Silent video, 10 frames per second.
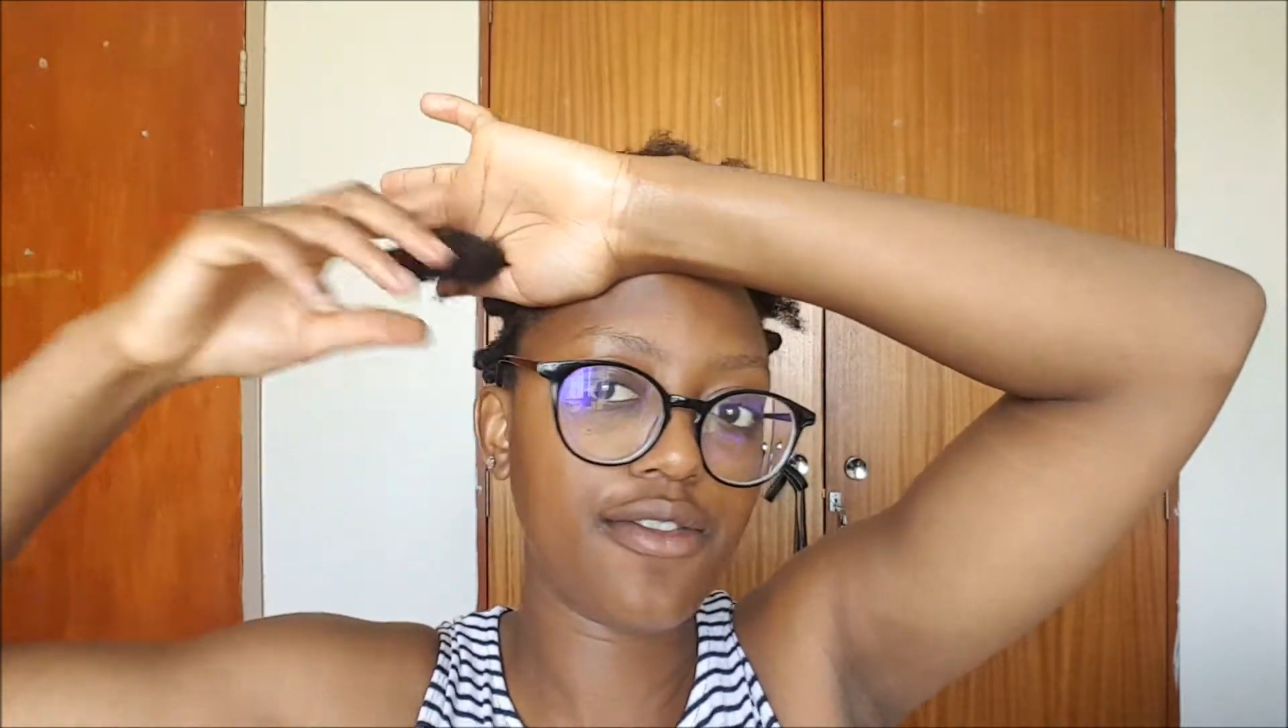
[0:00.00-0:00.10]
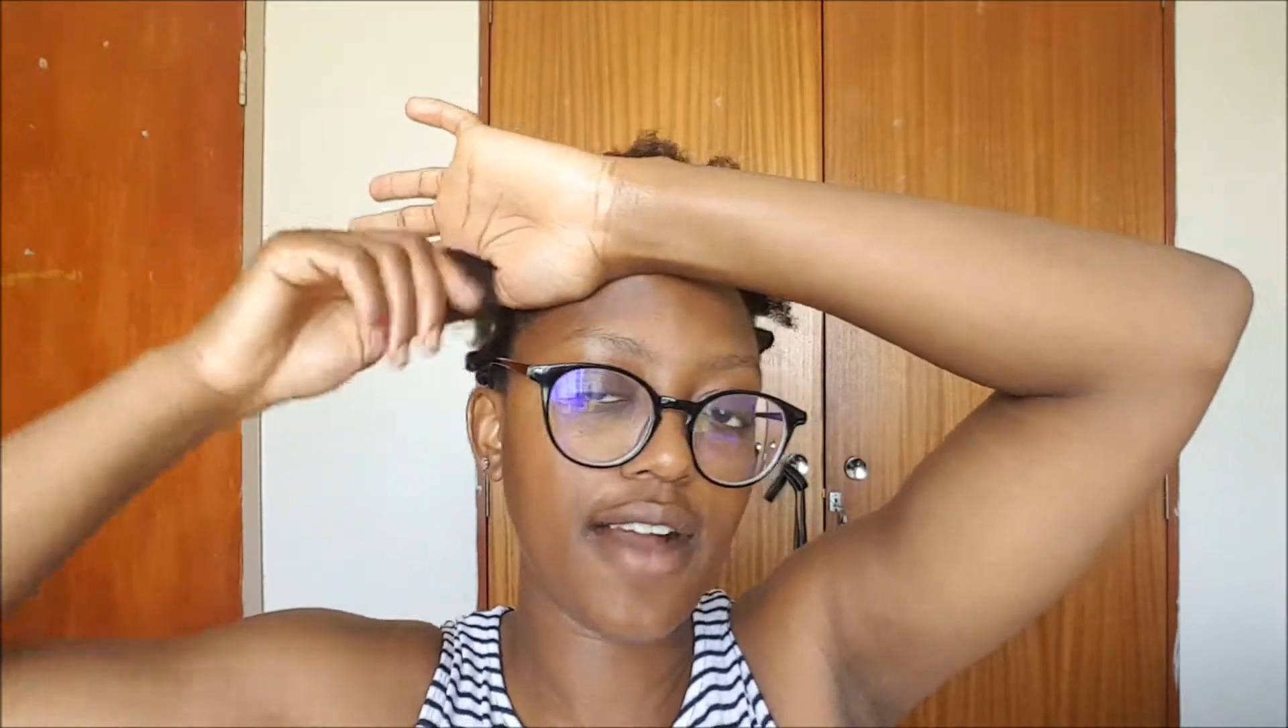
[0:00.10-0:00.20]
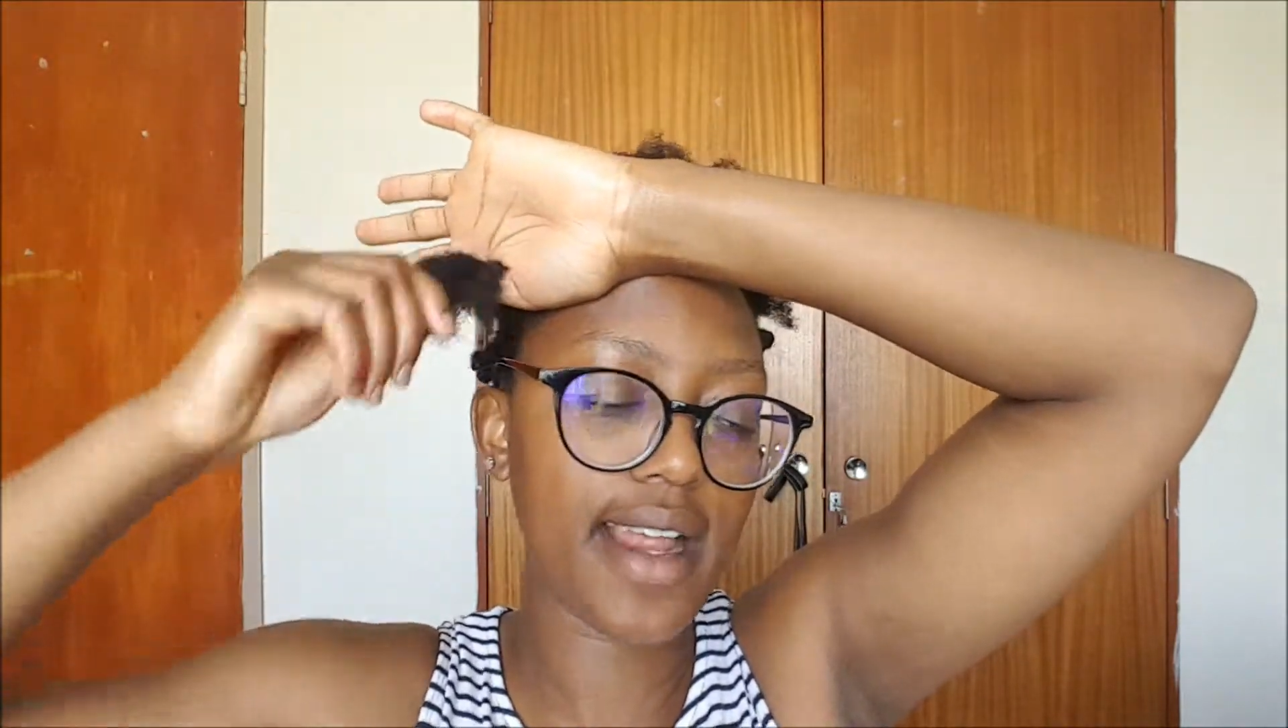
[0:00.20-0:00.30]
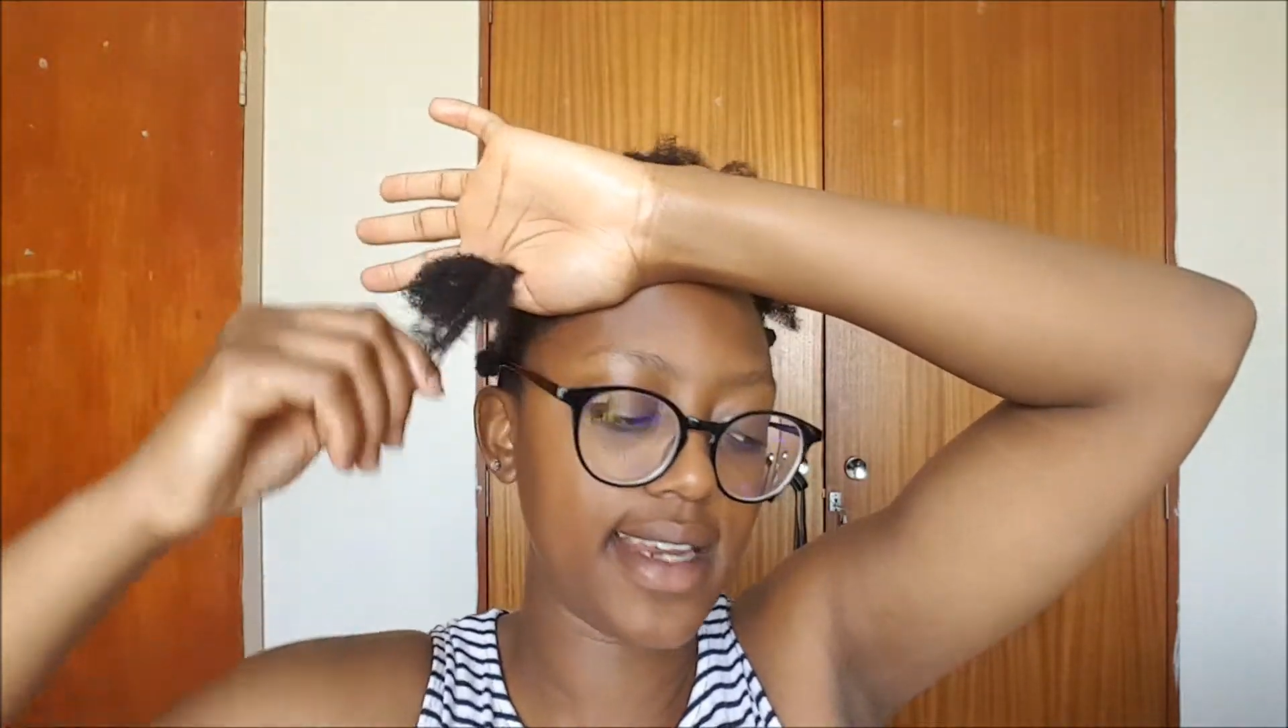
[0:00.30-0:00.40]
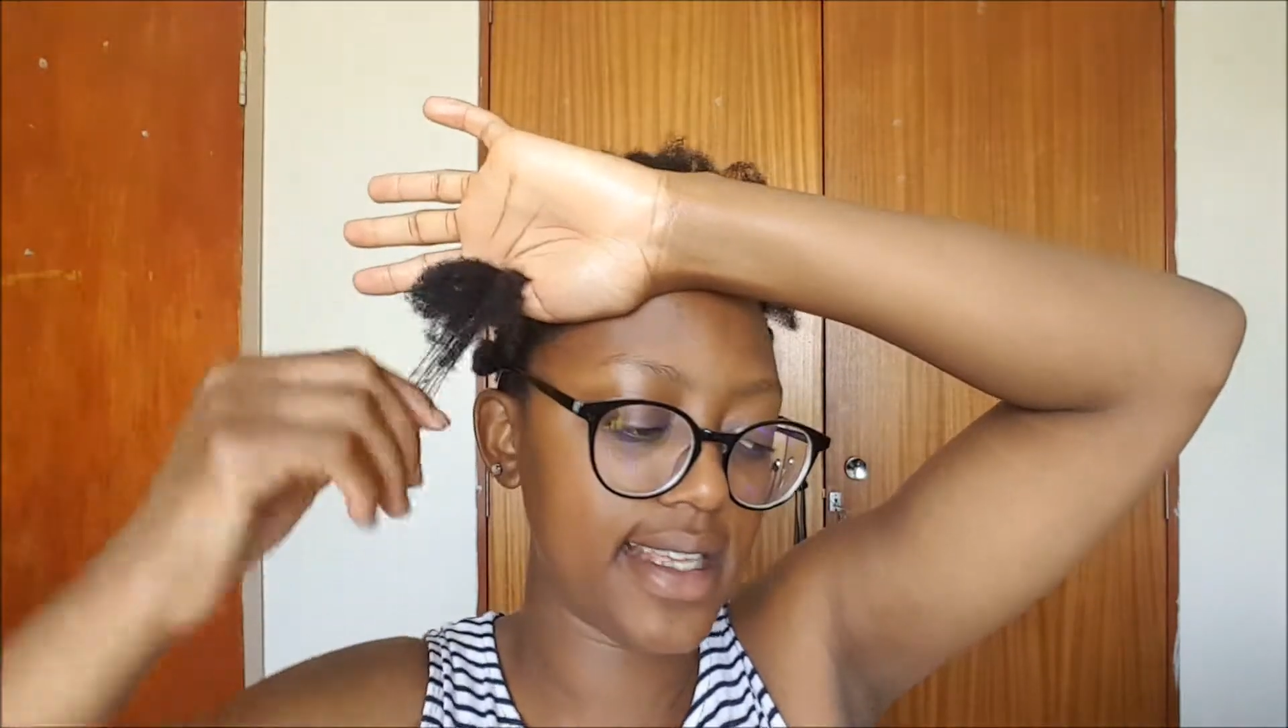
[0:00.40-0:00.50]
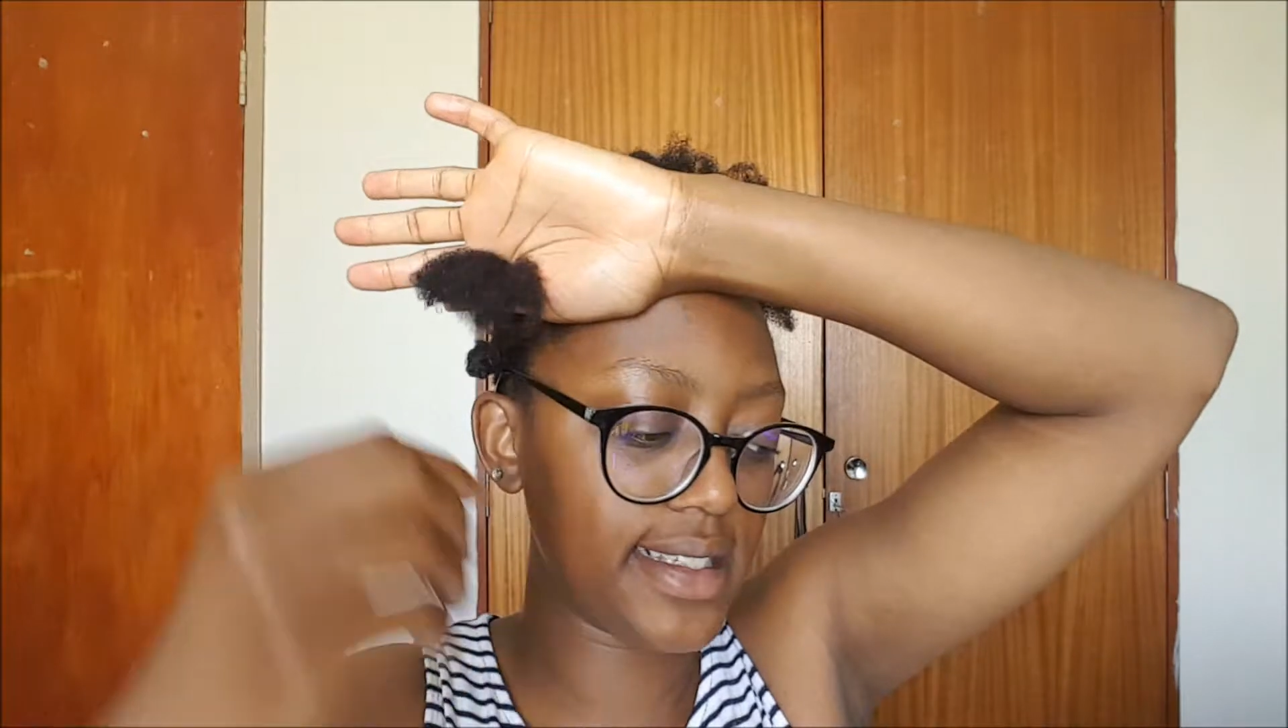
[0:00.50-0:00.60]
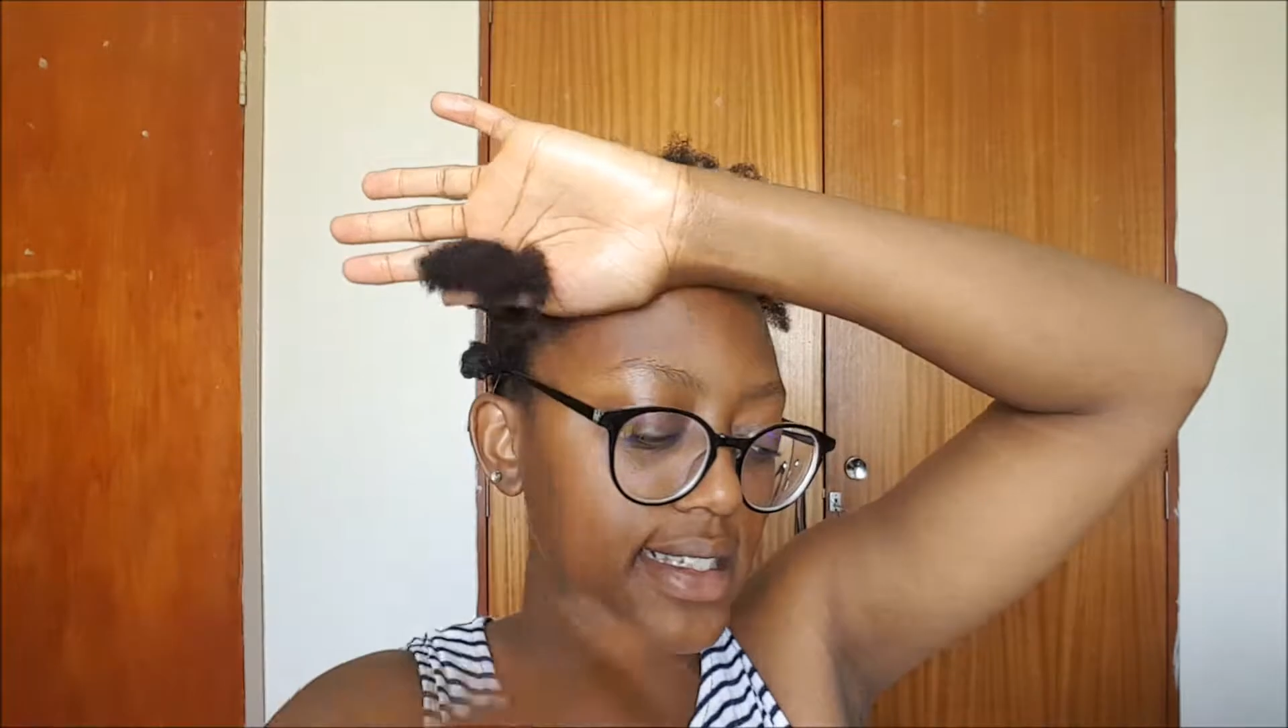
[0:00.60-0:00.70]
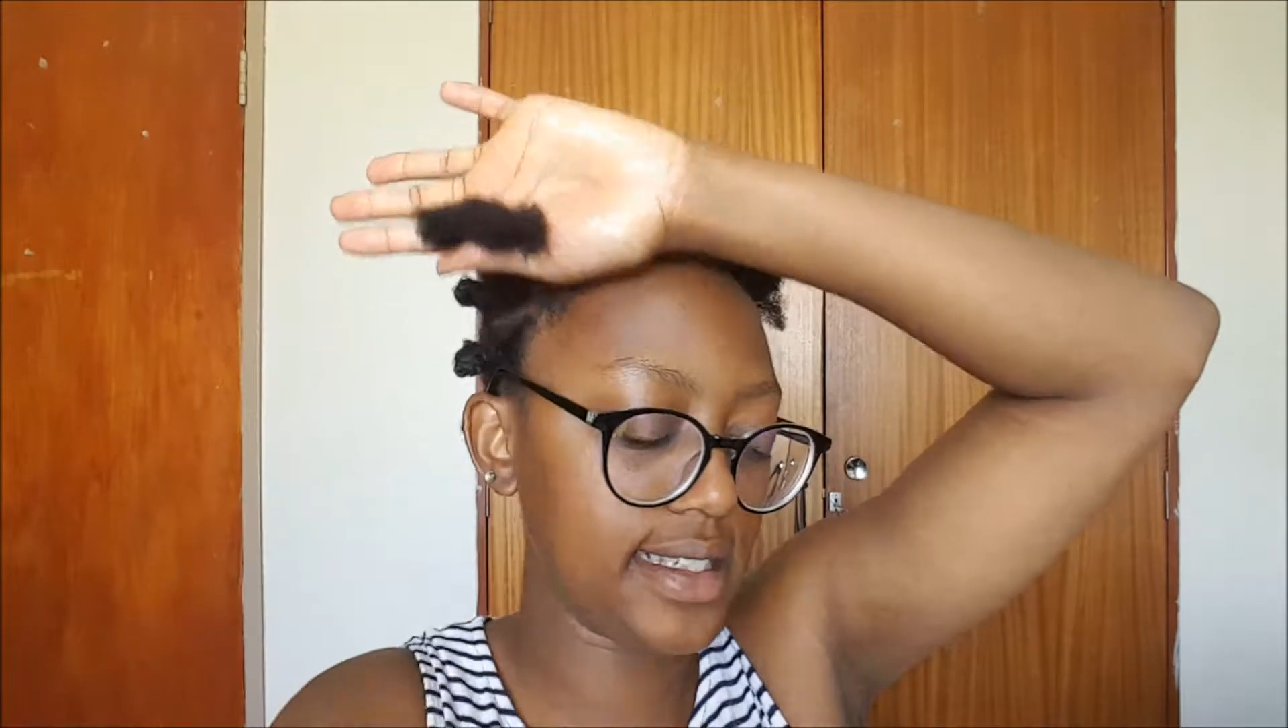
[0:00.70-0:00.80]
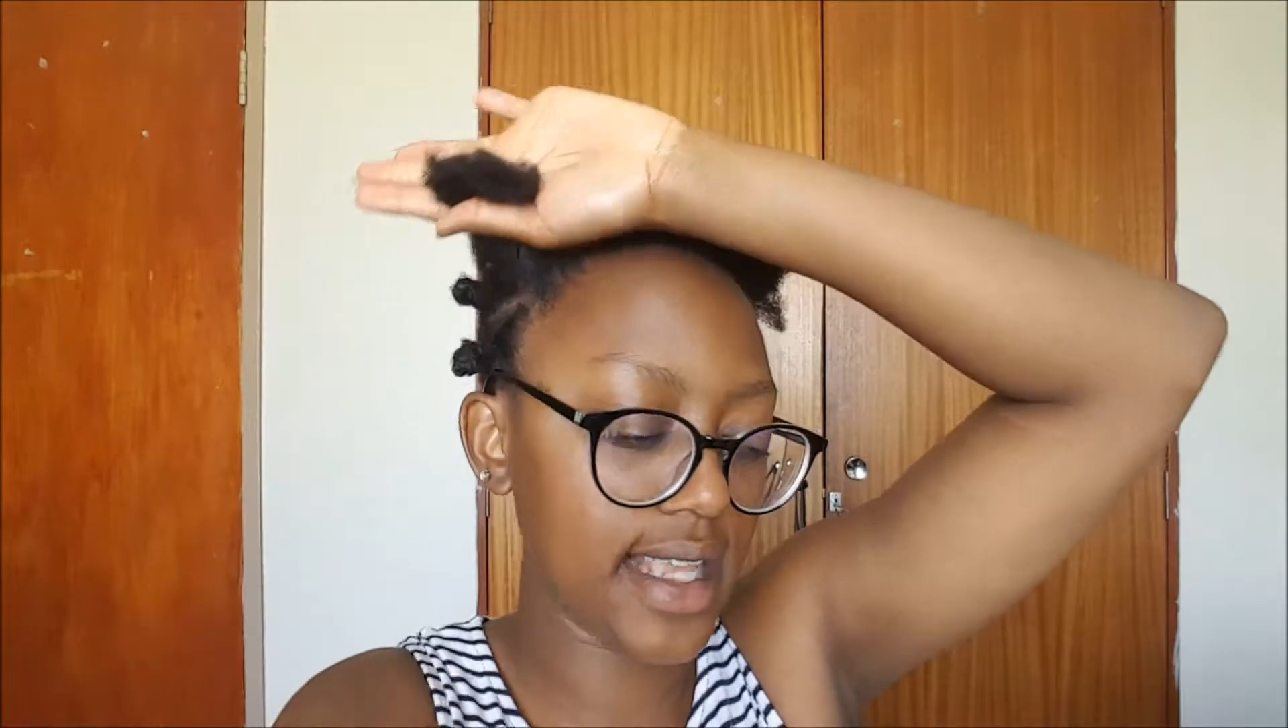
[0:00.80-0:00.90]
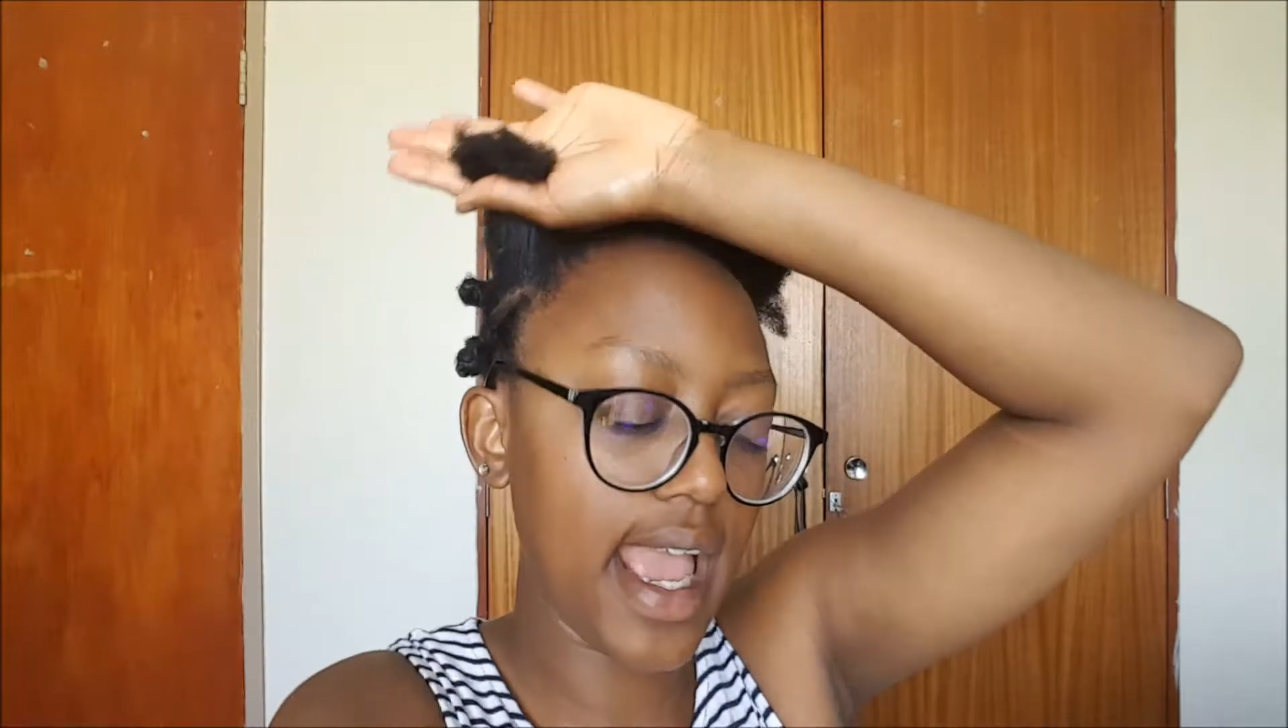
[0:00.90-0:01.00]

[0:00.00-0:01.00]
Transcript: finances